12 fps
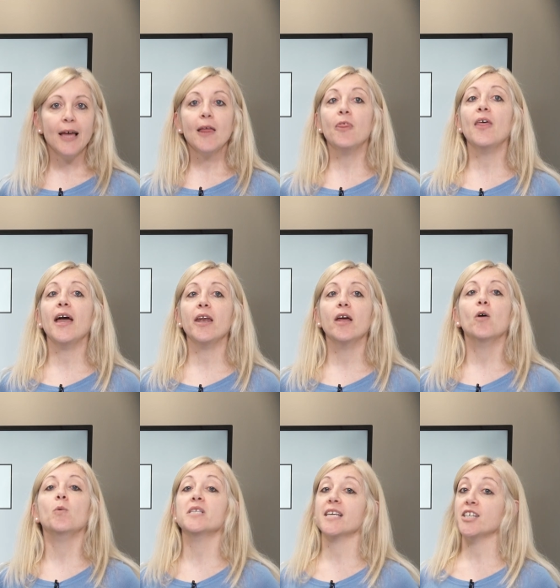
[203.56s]
Then
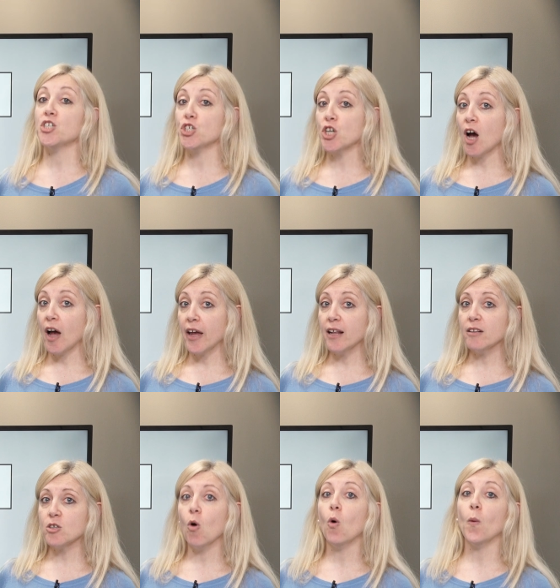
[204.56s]
we say
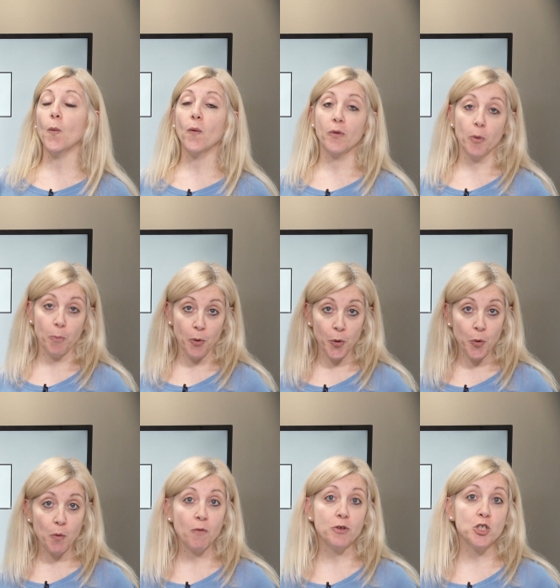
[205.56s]
child, or the
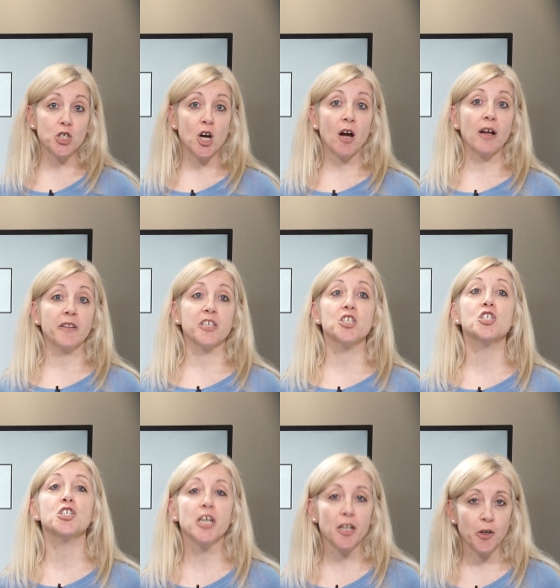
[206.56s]
plural for child is
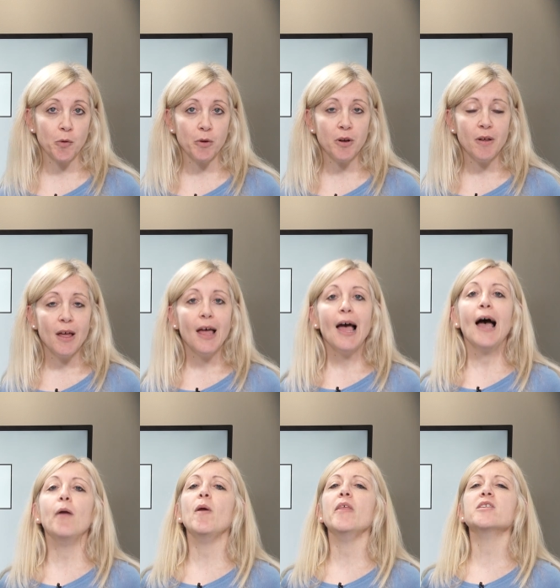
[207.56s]
children.
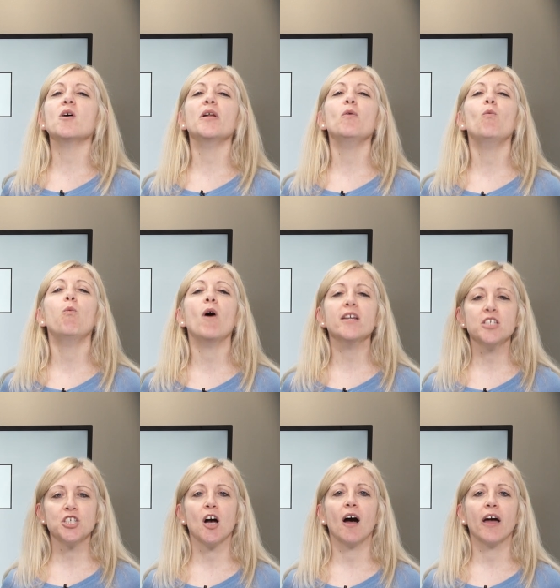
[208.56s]
And when there's only one
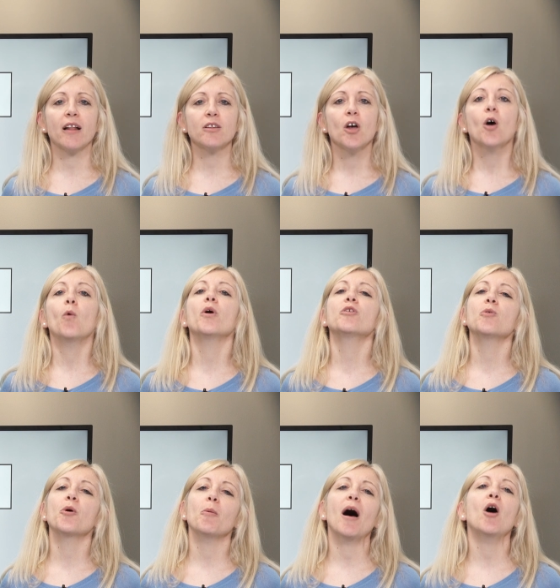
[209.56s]
child, we
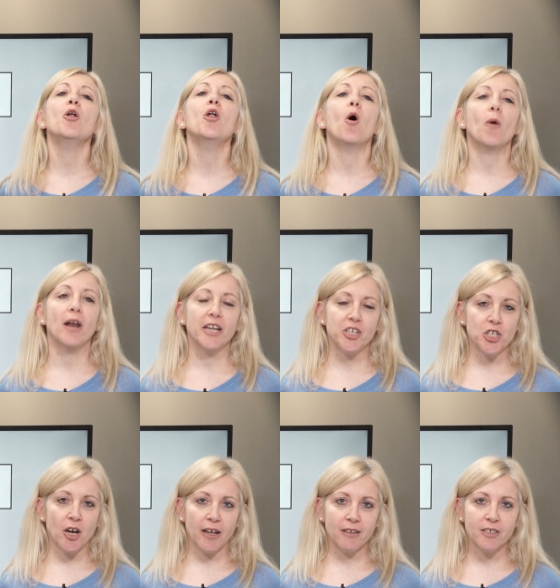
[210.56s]
talk about an only
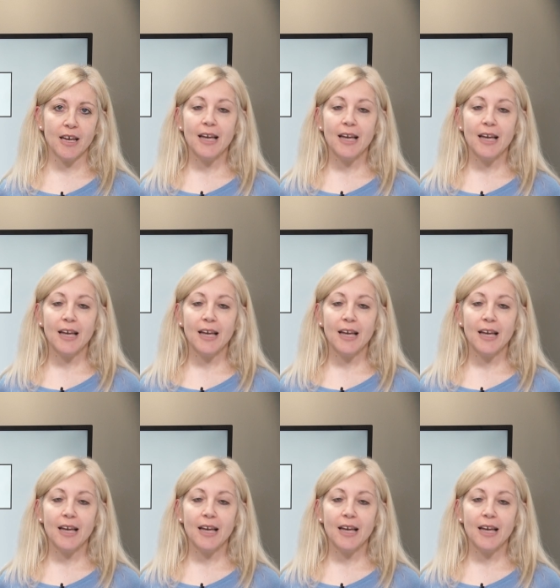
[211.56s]
child.